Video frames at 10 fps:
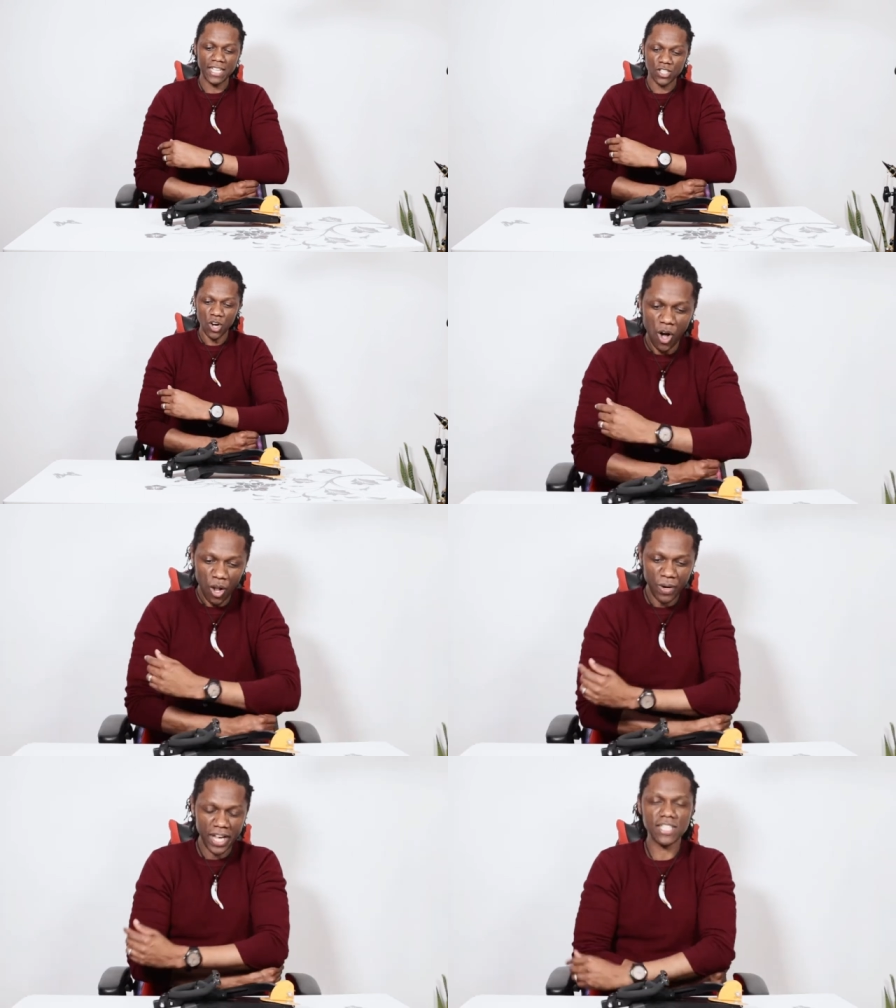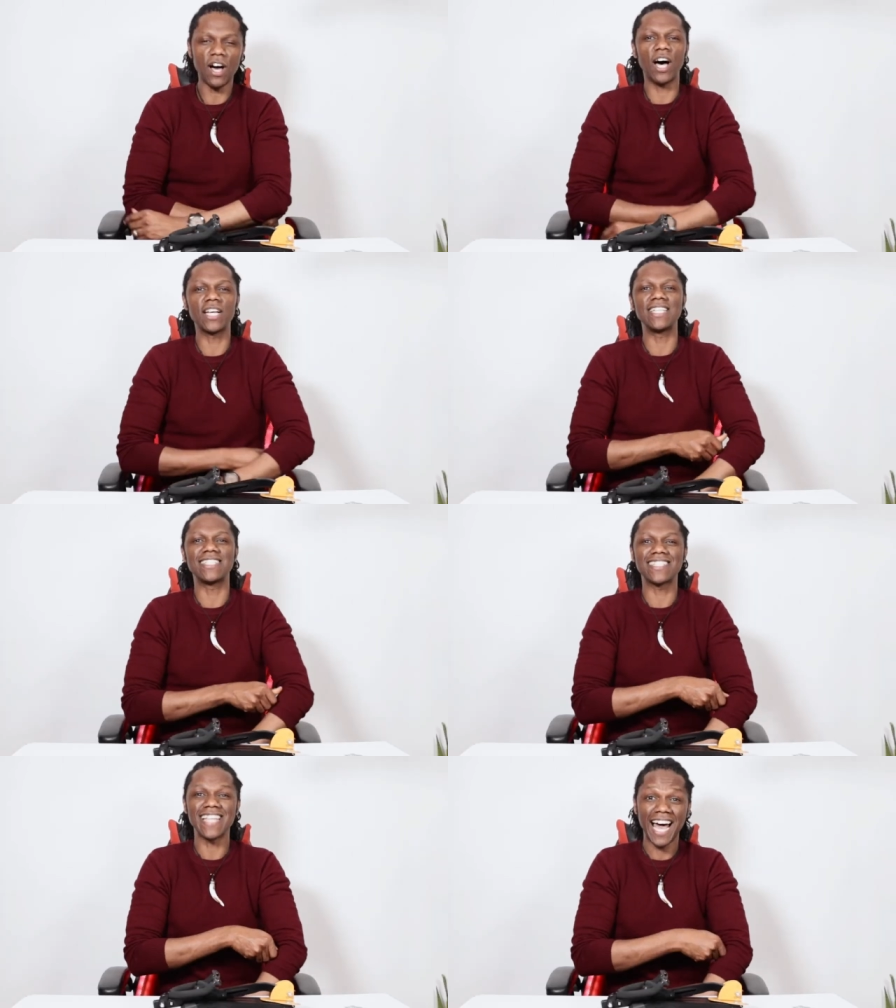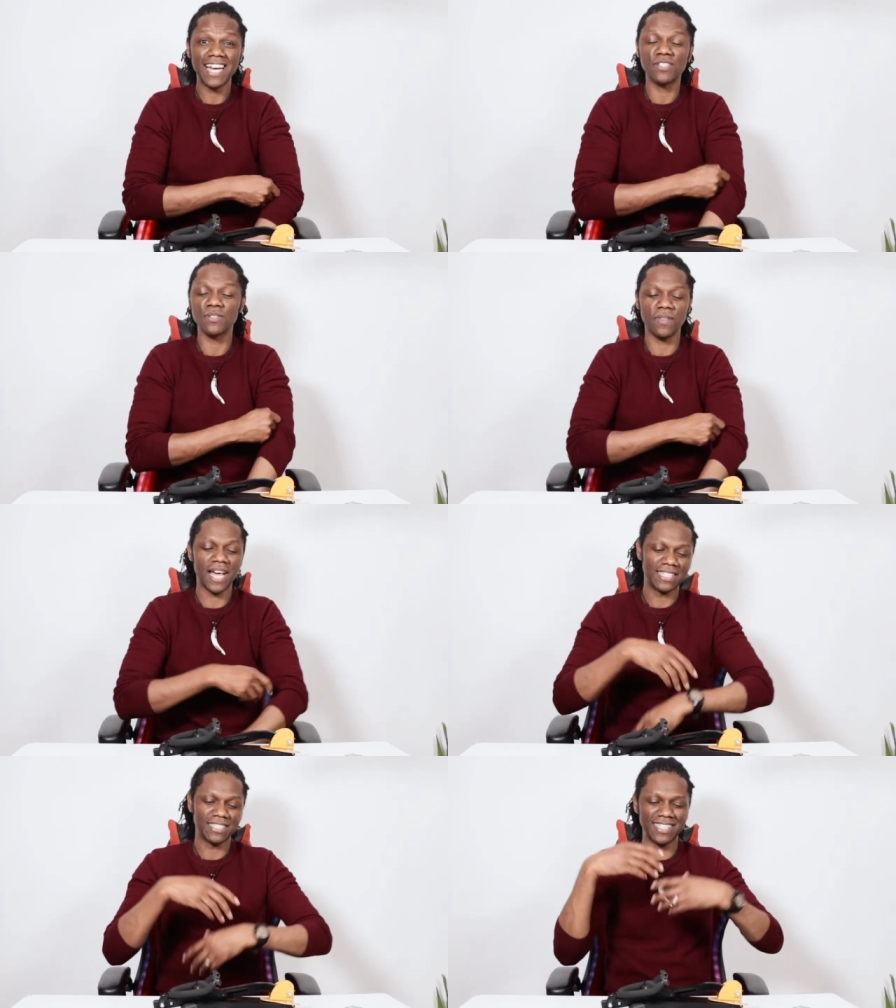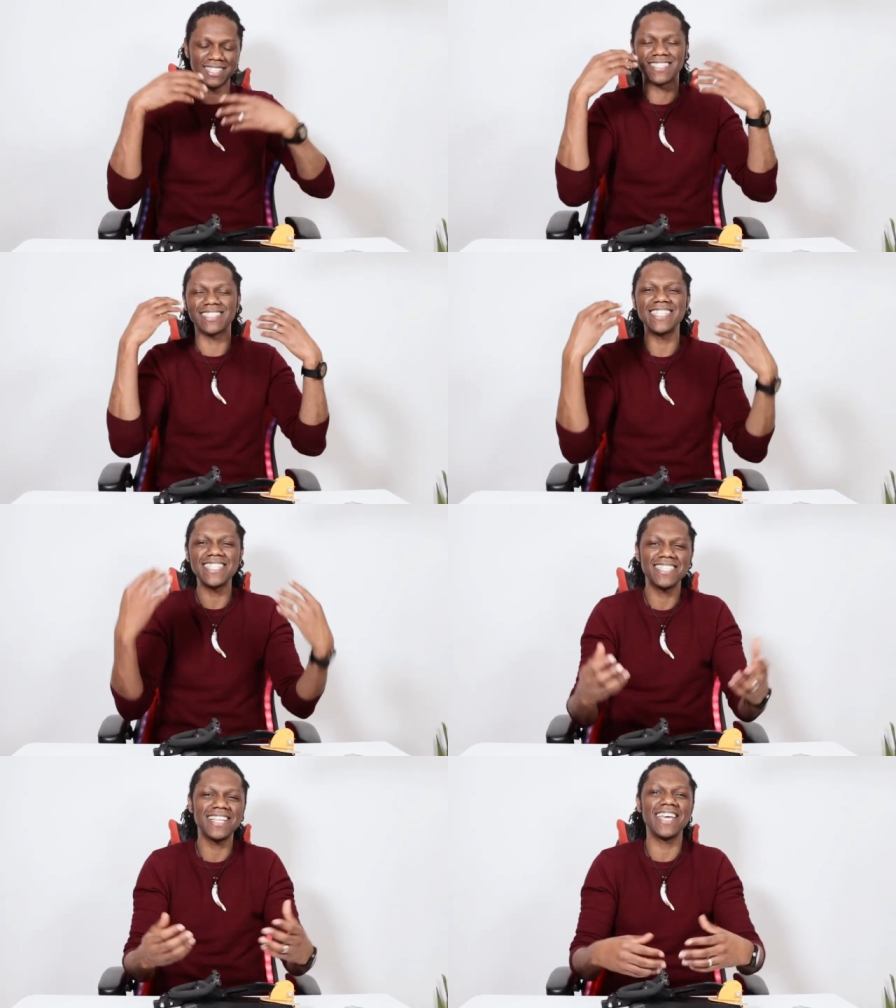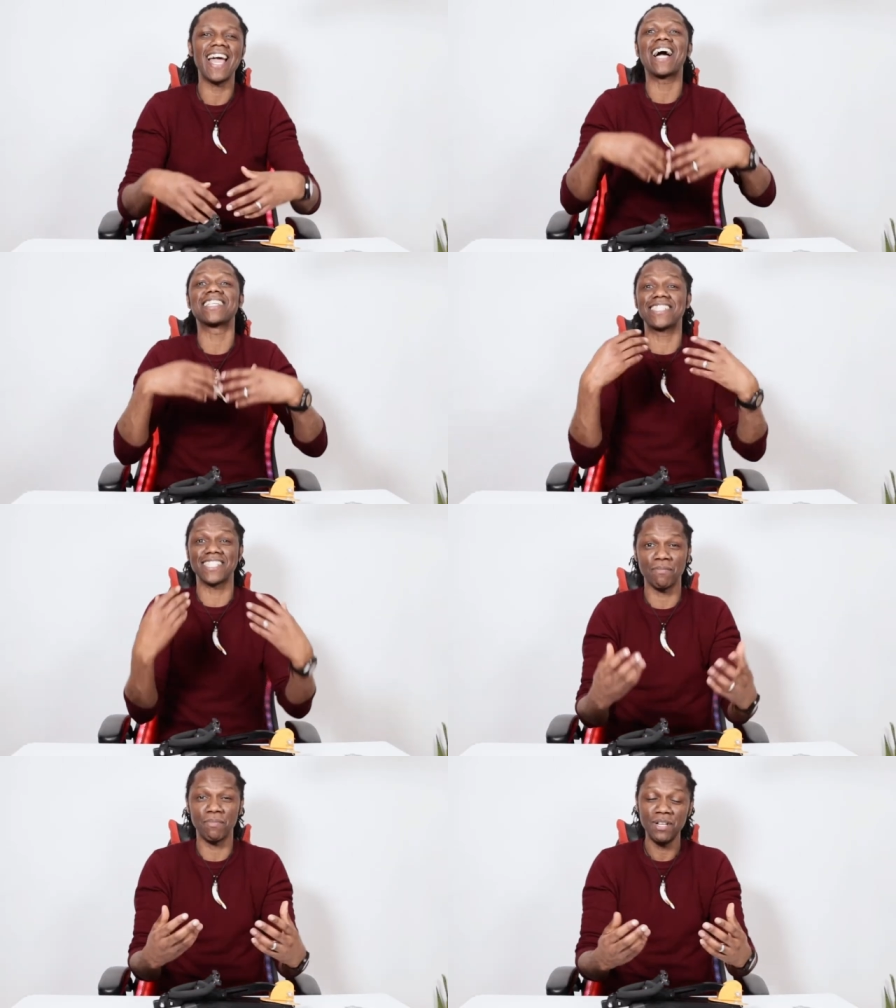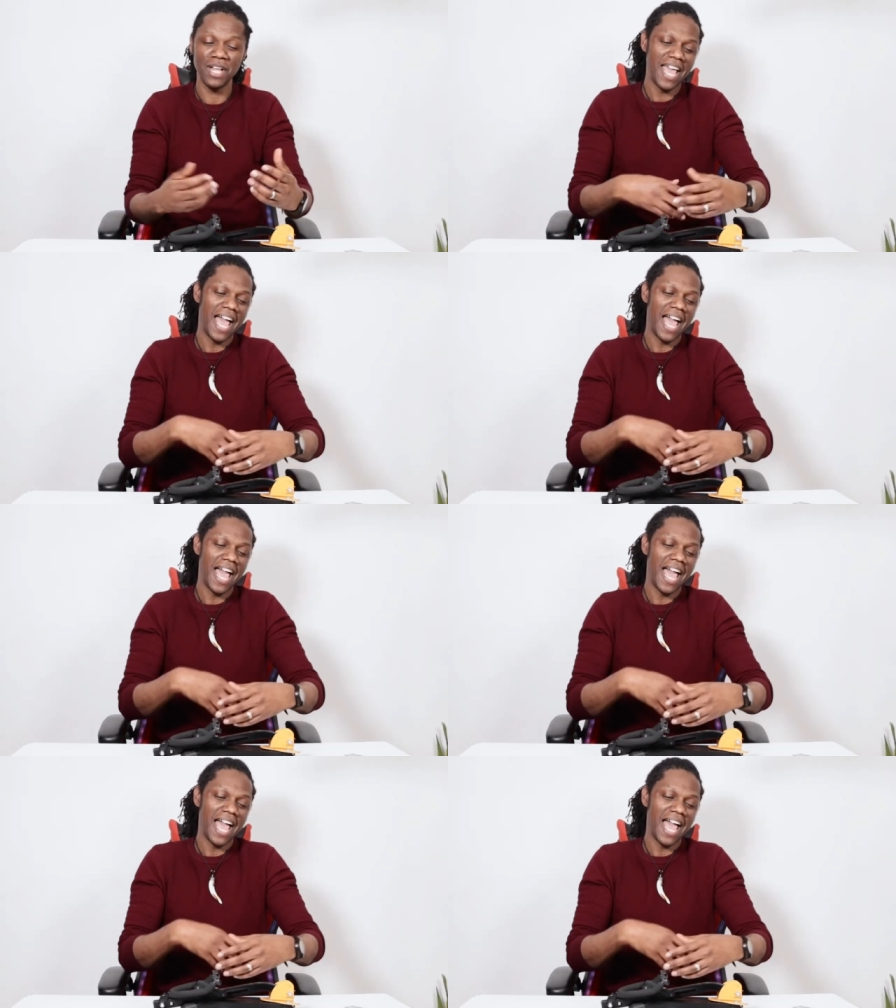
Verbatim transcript: it's always on its stand so that it's easily accessible